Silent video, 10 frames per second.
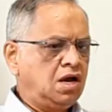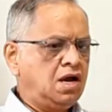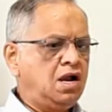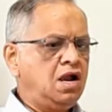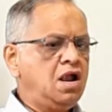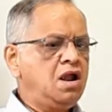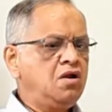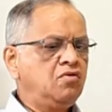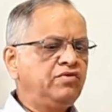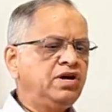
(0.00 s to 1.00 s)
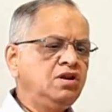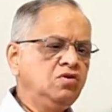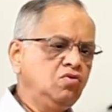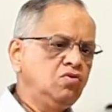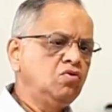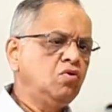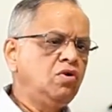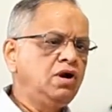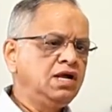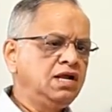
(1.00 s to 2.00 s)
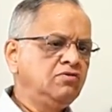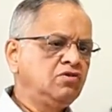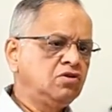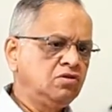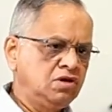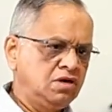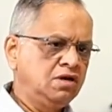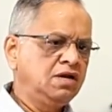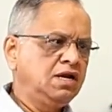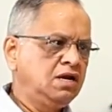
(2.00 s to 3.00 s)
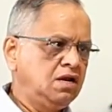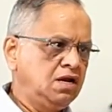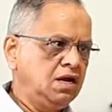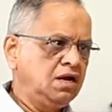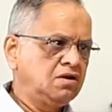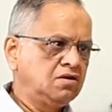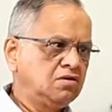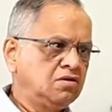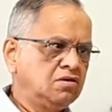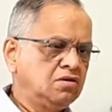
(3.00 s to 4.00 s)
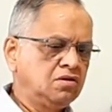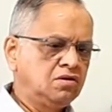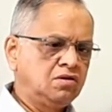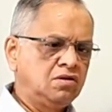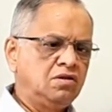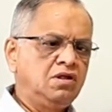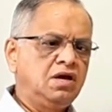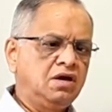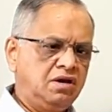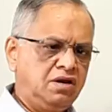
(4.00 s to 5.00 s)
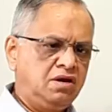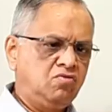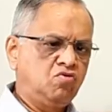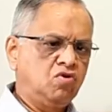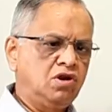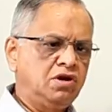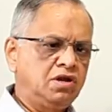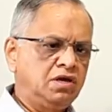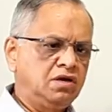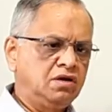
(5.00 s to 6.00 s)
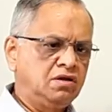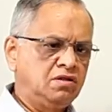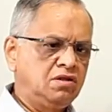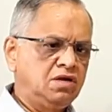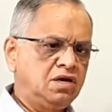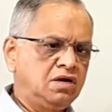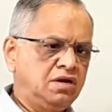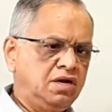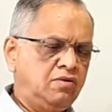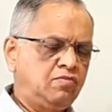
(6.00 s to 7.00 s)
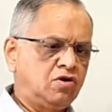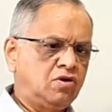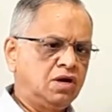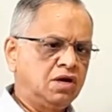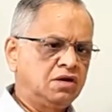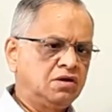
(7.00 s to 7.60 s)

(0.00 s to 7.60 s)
And when you don't deliver on the agreed date, the agreed quality, the agreed product,